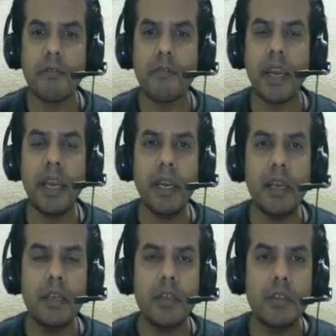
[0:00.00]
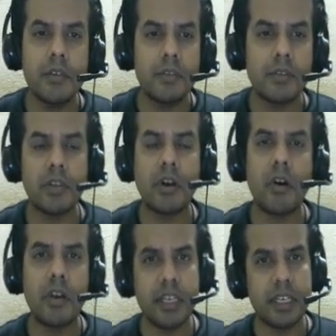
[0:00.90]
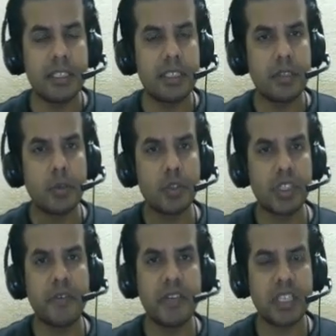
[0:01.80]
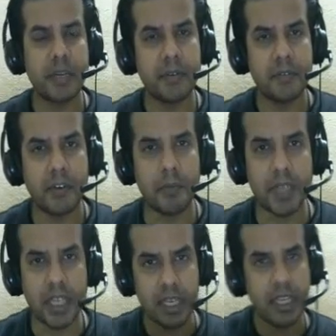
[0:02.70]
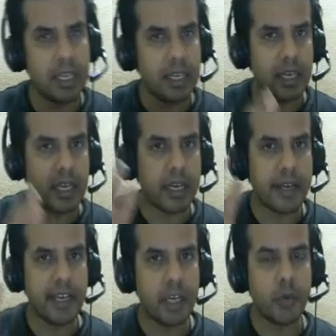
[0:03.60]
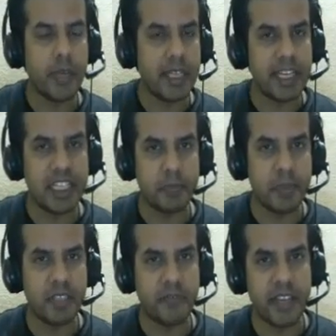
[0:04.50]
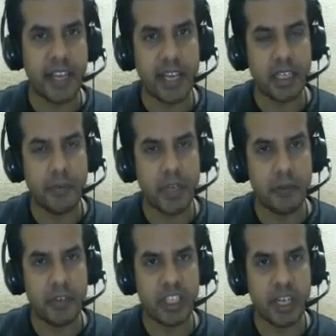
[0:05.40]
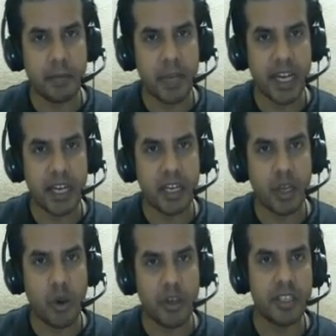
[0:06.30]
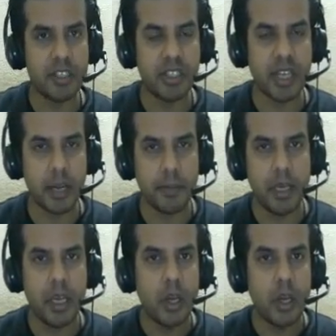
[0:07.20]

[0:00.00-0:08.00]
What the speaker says: Fine. So the audience, whosoever is coming from Delhi and doing that specific activity which I have made under audience tab,